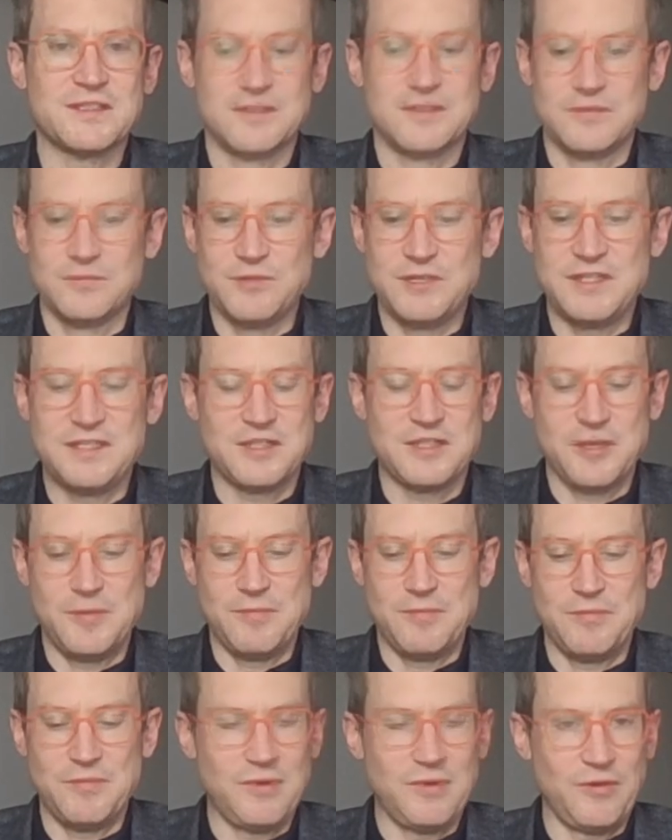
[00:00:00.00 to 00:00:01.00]
read
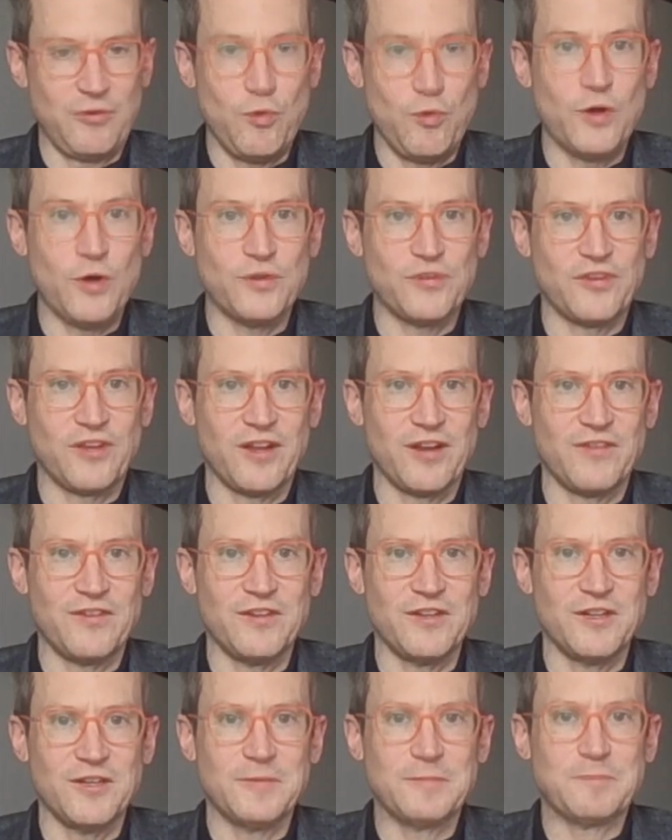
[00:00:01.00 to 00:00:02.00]
some quotes out of
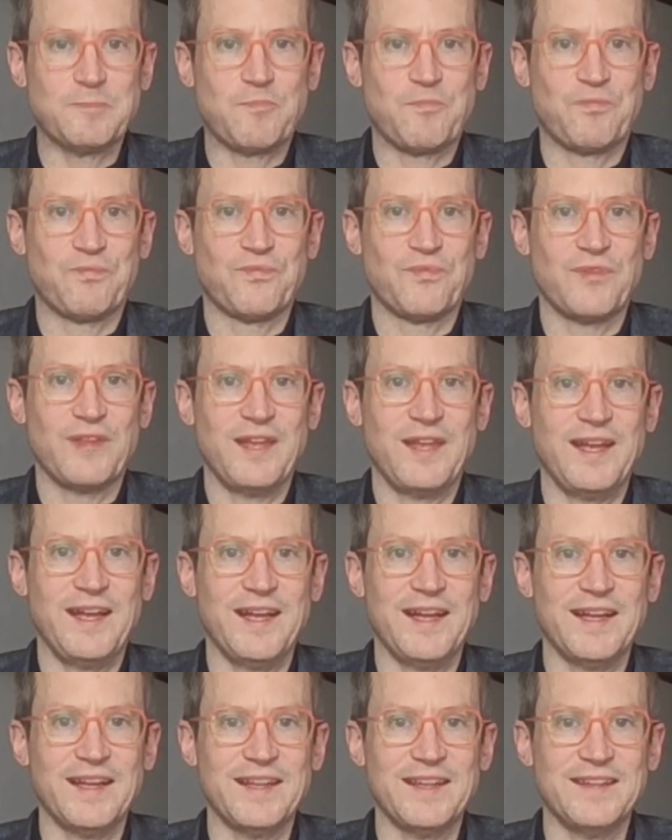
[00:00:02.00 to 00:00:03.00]
here
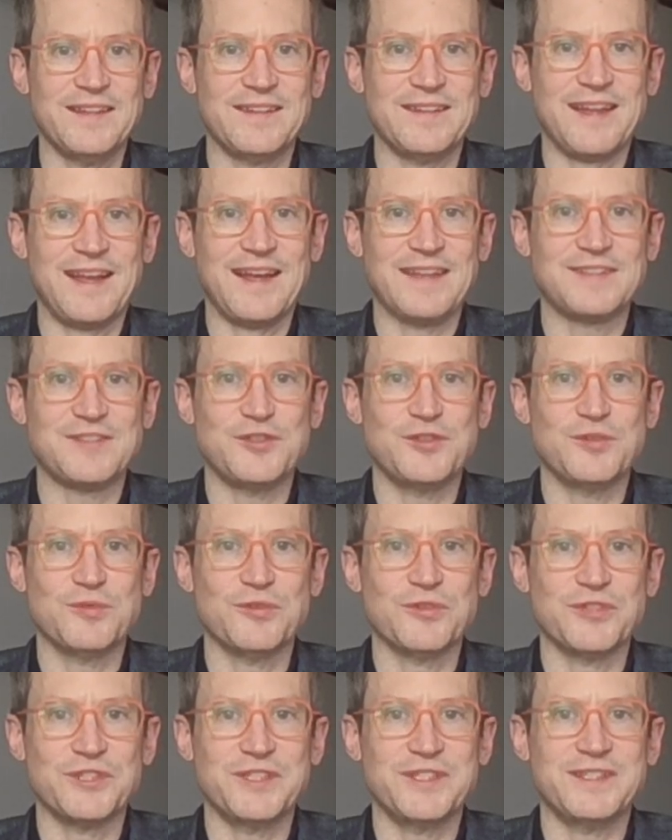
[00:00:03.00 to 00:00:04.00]
and ask you to
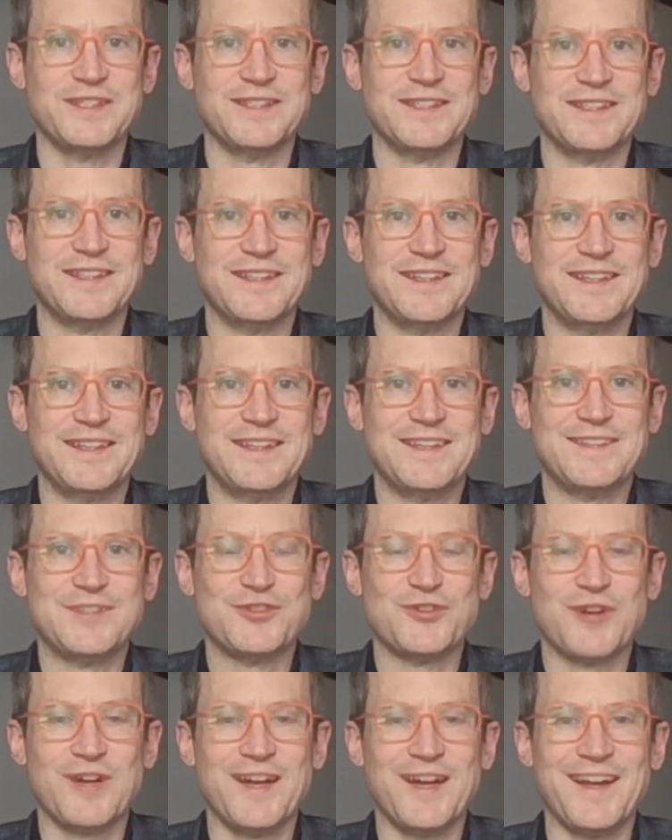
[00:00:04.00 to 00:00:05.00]
really
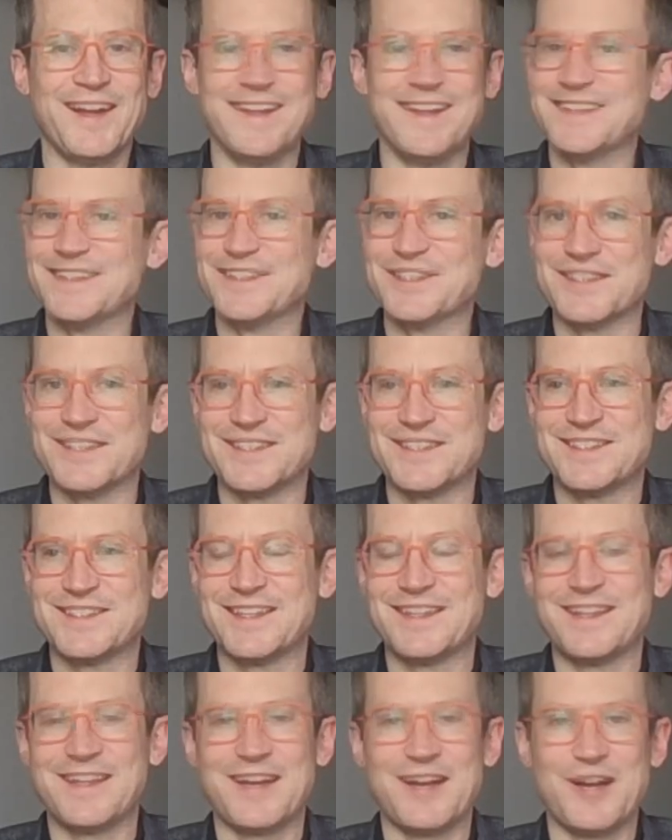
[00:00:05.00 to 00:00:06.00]
try and just
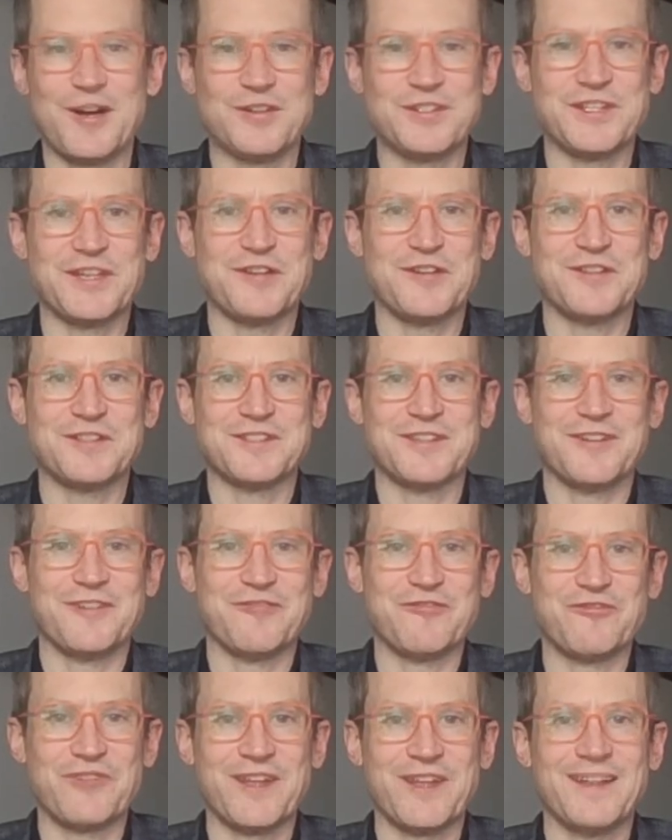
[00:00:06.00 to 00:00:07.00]
sit there, center
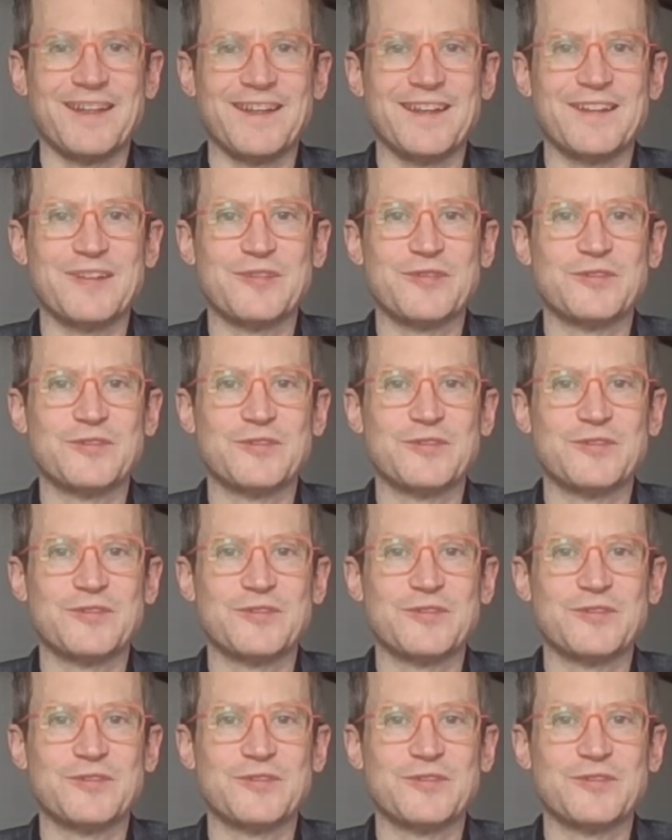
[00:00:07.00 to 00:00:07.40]
yourself, and